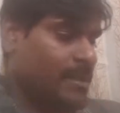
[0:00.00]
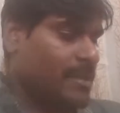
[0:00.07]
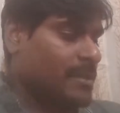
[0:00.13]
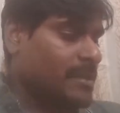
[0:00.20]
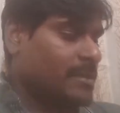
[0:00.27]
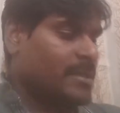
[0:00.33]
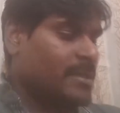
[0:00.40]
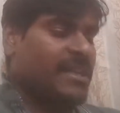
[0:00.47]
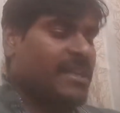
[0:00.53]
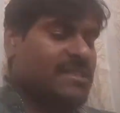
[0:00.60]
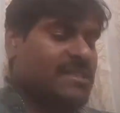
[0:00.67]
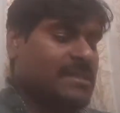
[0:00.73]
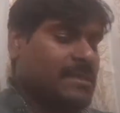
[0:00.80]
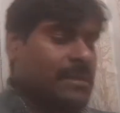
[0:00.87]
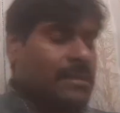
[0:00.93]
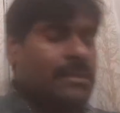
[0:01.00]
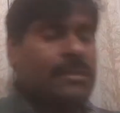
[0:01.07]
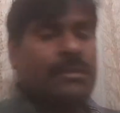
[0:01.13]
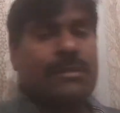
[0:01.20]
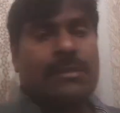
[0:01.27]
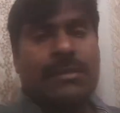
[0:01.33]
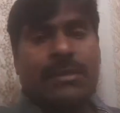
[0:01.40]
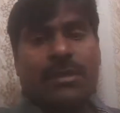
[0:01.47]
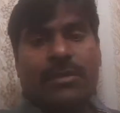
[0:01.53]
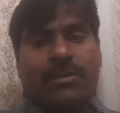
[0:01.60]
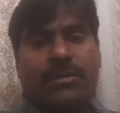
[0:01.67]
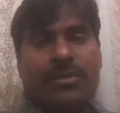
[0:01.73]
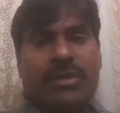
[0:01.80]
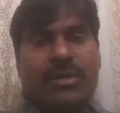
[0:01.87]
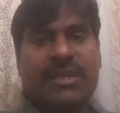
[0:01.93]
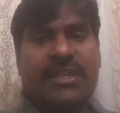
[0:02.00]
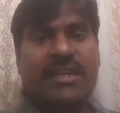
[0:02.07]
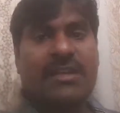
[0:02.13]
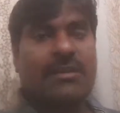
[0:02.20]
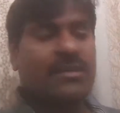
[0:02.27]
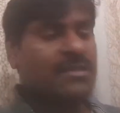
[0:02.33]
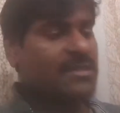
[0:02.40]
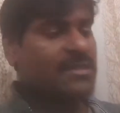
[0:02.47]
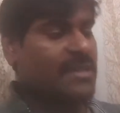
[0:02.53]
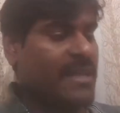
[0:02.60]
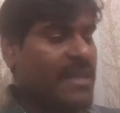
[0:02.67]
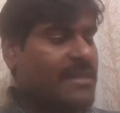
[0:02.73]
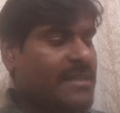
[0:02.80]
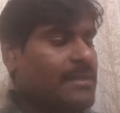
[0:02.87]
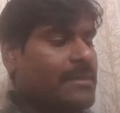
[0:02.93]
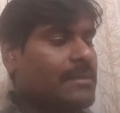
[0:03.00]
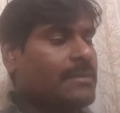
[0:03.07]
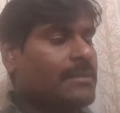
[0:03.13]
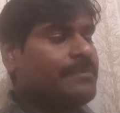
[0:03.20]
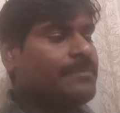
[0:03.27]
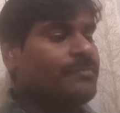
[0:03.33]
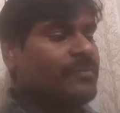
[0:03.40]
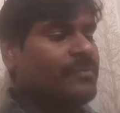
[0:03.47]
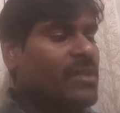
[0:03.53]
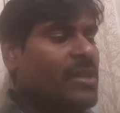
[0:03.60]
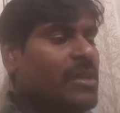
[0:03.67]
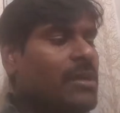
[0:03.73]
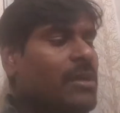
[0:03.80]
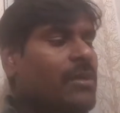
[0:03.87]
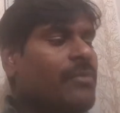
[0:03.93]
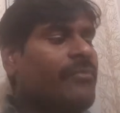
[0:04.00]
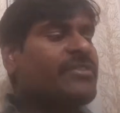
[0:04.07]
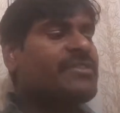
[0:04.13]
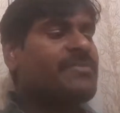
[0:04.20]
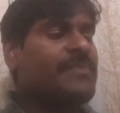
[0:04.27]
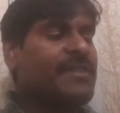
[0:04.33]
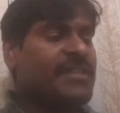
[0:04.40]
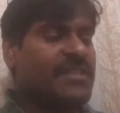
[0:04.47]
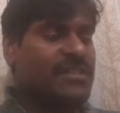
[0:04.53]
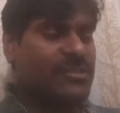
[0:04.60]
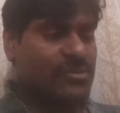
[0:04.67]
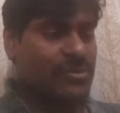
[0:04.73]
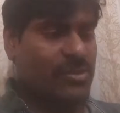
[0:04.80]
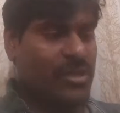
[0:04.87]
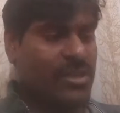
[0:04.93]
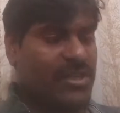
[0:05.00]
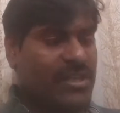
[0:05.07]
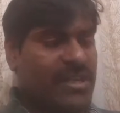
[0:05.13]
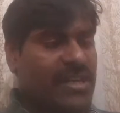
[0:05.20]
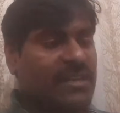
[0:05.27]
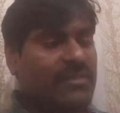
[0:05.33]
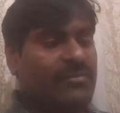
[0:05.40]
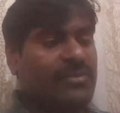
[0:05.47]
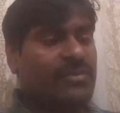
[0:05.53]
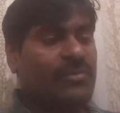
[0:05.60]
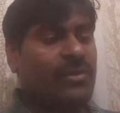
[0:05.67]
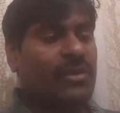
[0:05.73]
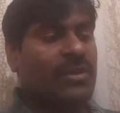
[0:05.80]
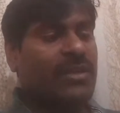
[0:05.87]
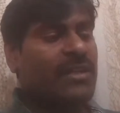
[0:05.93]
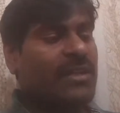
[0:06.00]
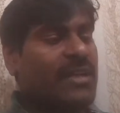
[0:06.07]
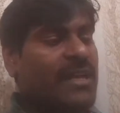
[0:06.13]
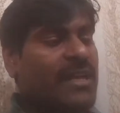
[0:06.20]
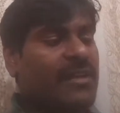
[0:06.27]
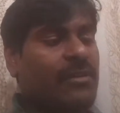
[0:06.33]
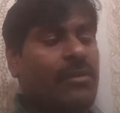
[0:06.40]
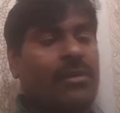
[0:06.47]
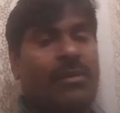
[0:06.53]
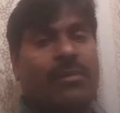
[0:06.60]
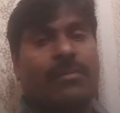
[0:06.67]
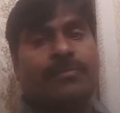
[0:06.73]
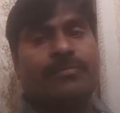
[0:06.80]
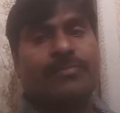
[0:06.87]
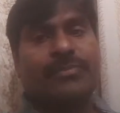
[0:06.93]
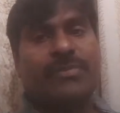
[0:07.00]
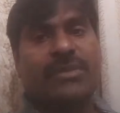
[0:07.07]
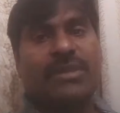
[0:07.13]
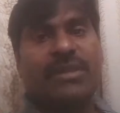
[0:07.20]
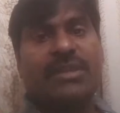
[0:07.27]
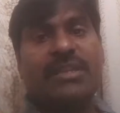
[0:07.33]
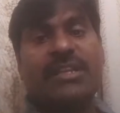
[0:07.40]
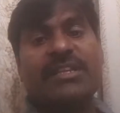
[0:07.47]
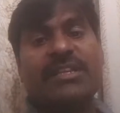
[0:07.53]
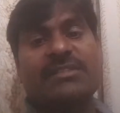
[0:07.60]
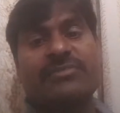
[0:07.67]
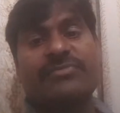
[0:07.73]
Then next it can ask like which metals do not react with water at all. that is